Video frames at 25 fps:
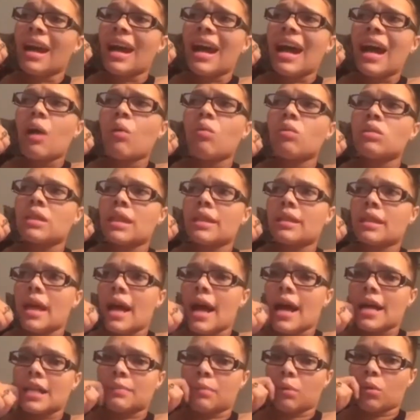I was at the
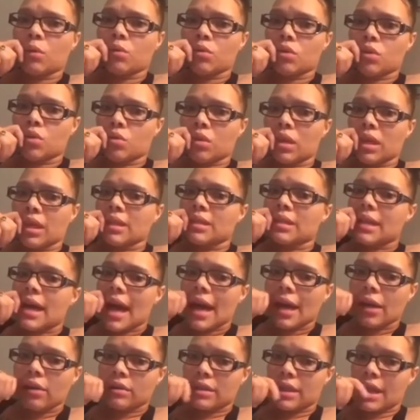hospital with you the
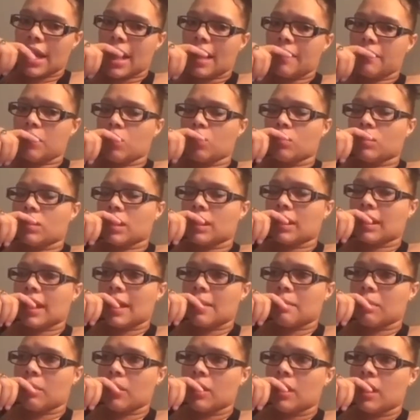entire time you was in
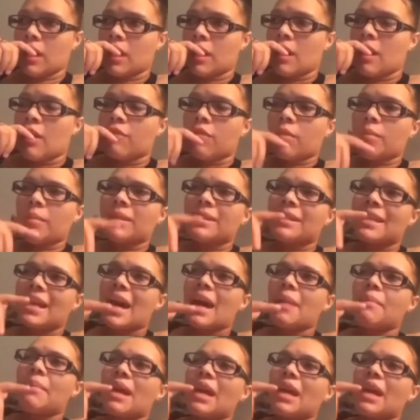labor. From the time